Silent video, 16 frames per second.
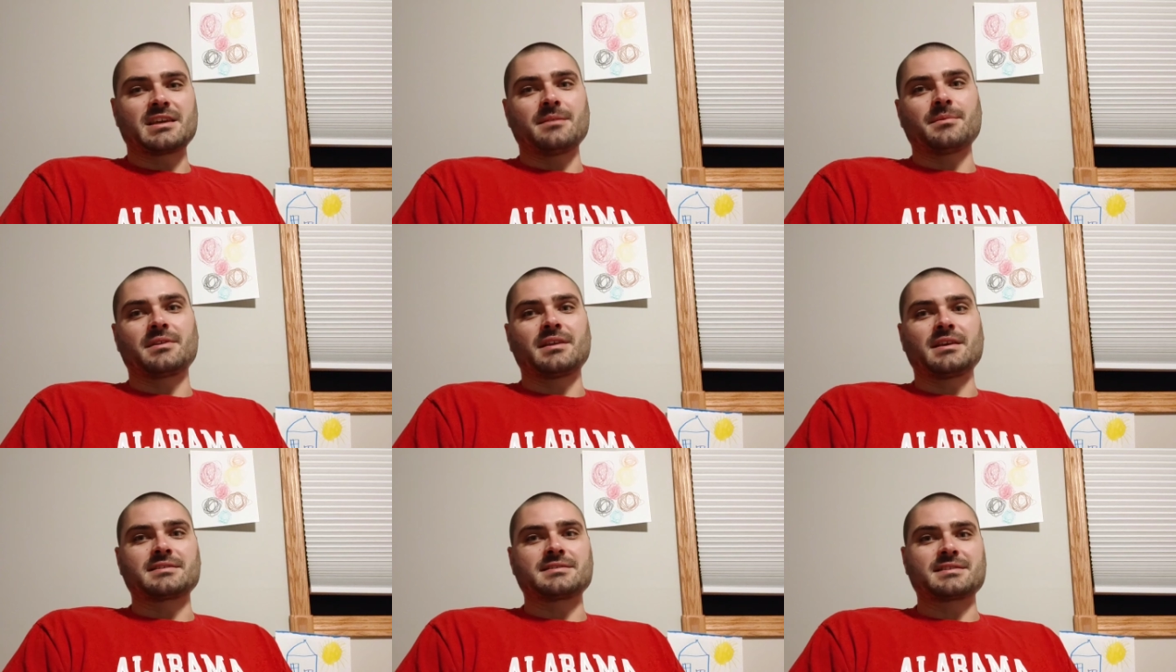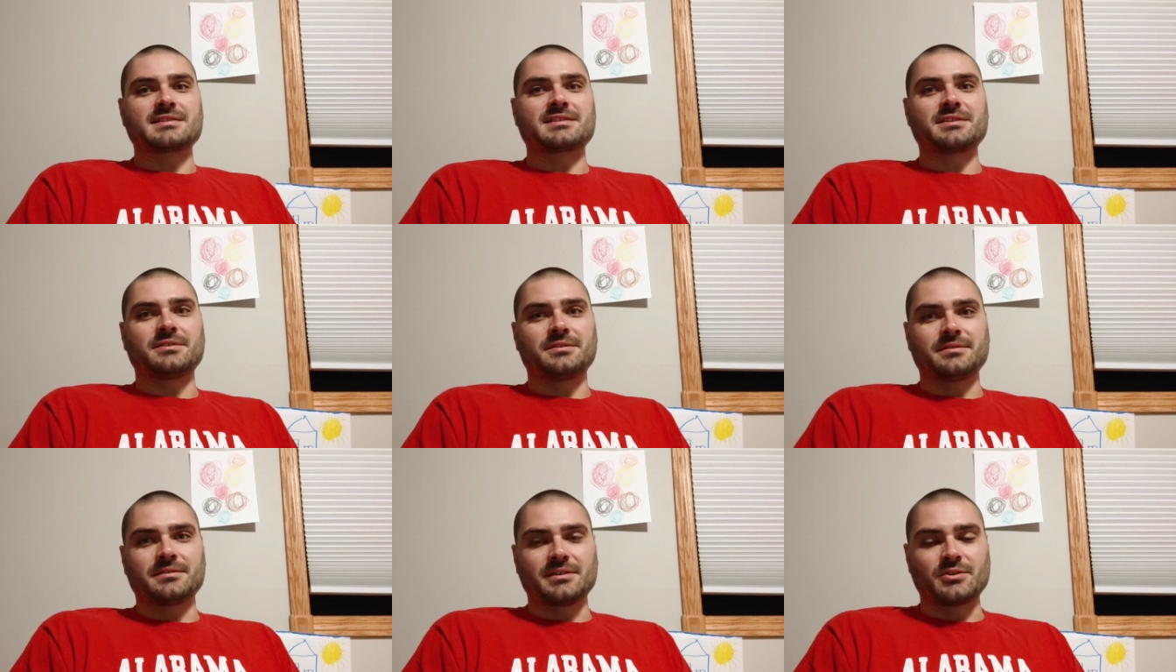scheme of things, it's
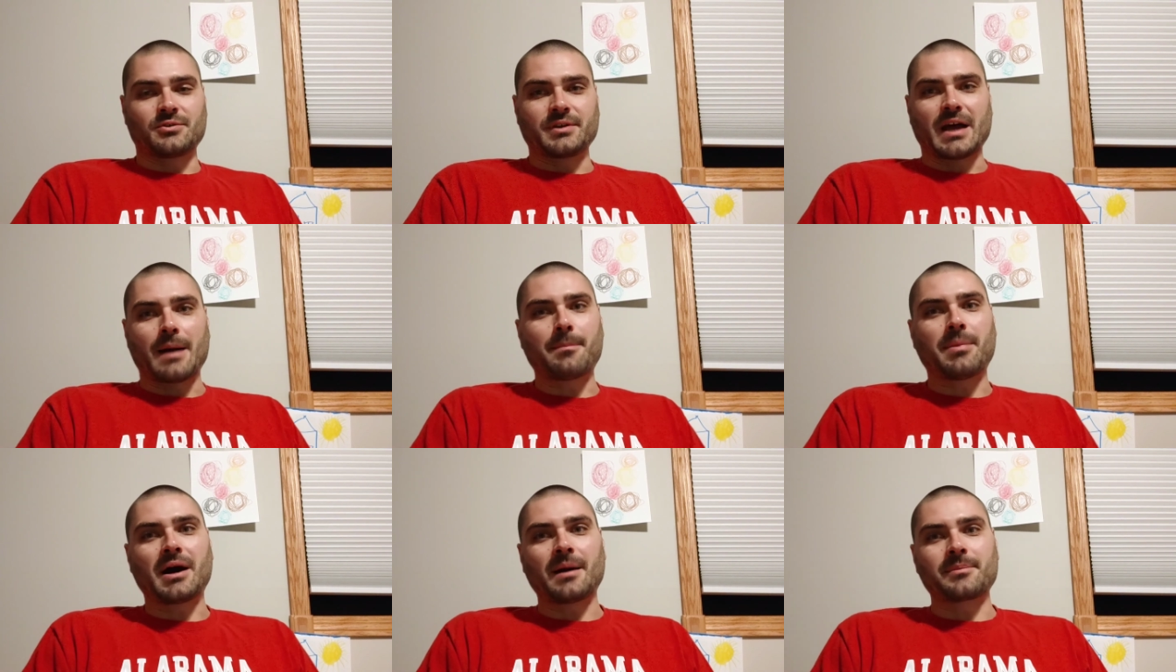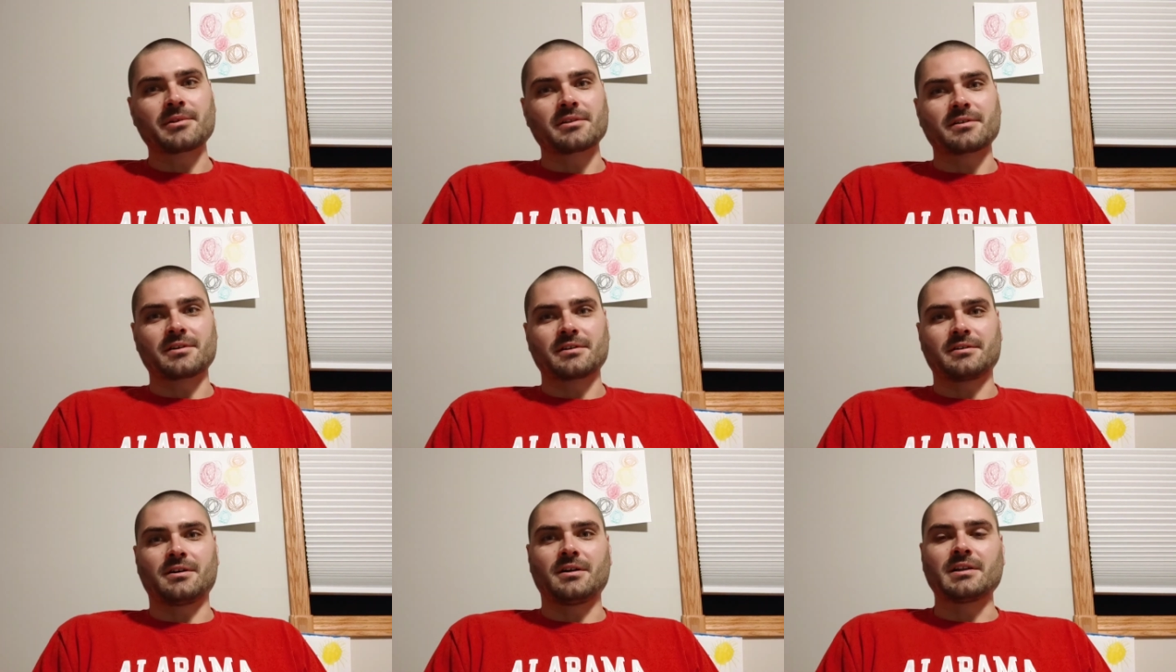still, you know, not popular
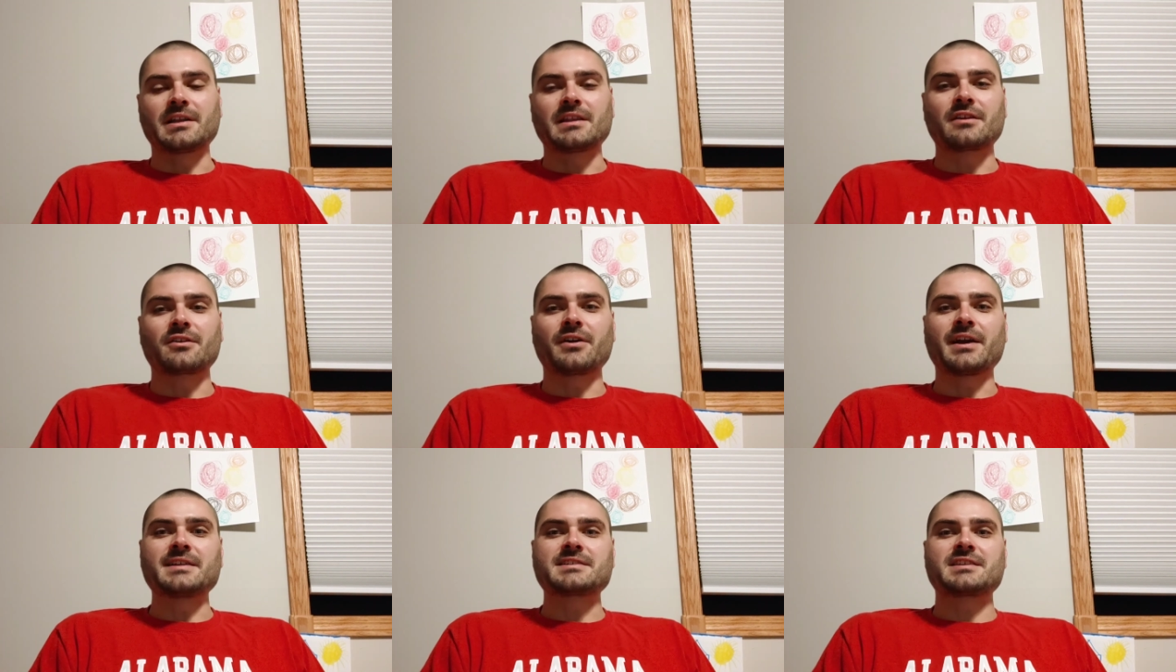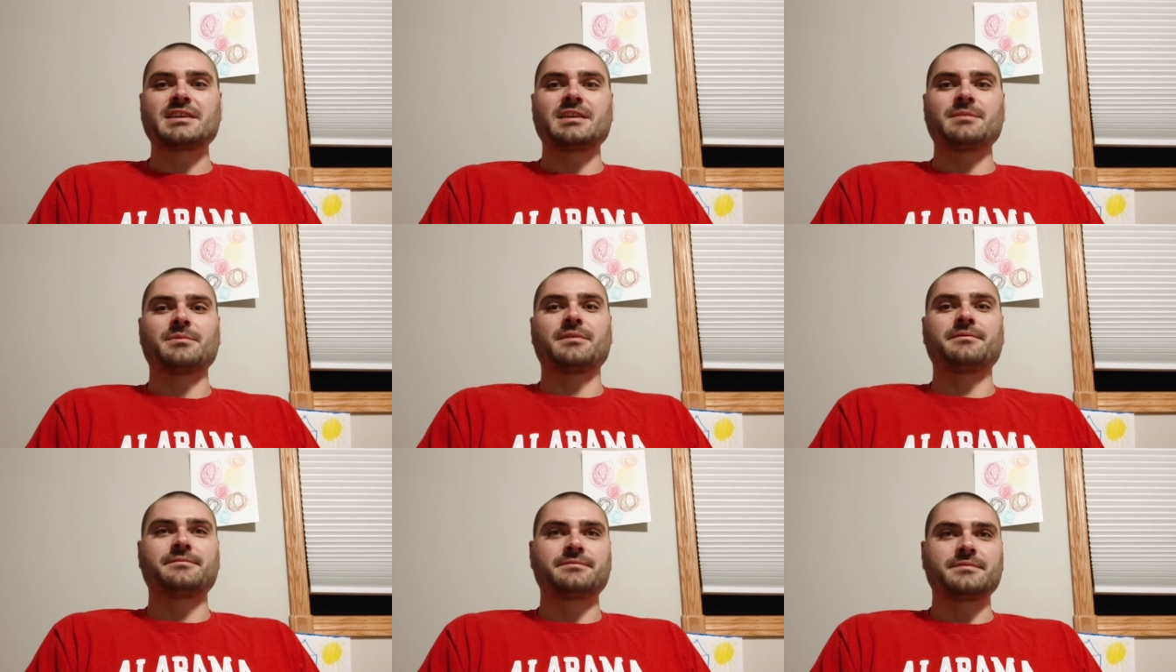at all in the grand scheme
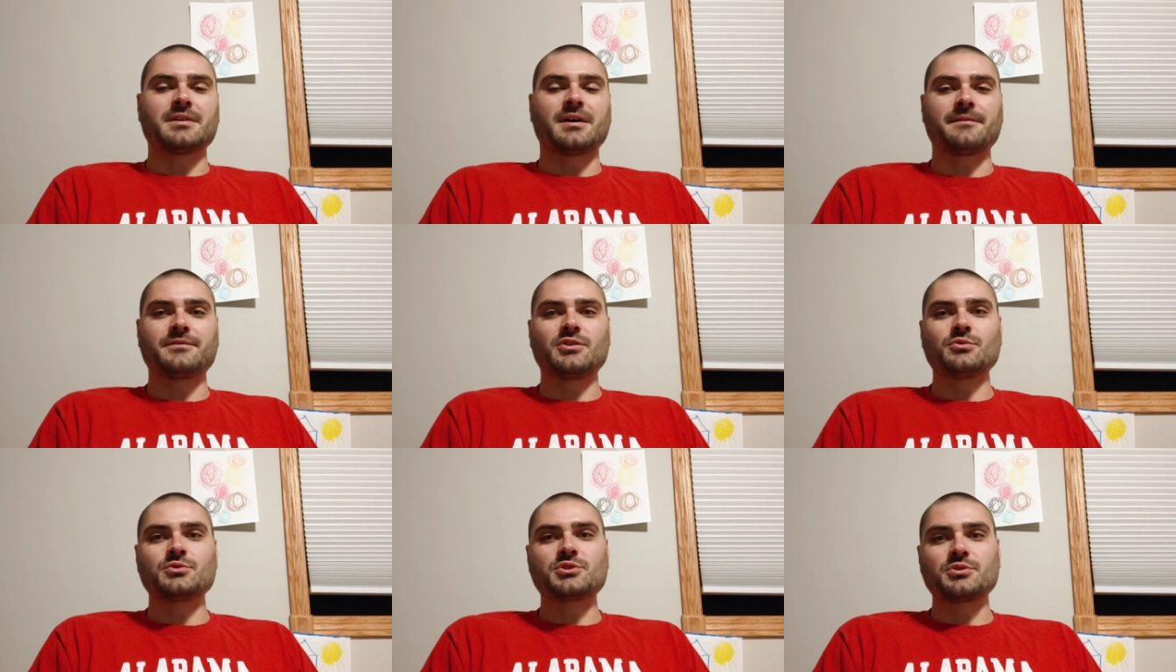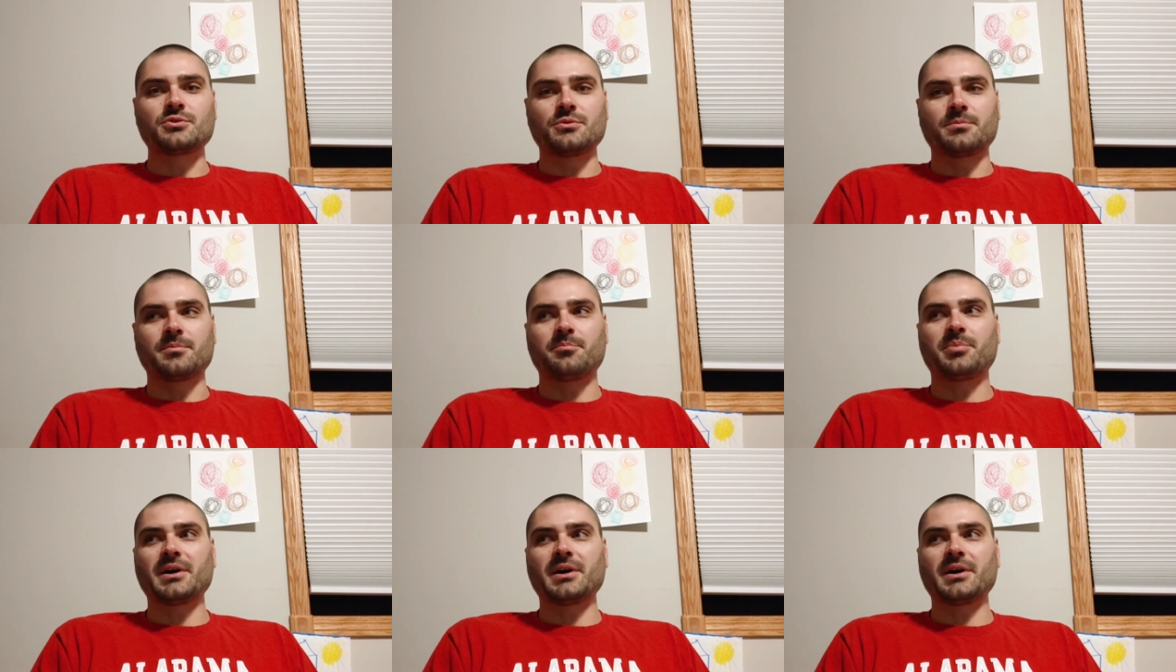of YouTube.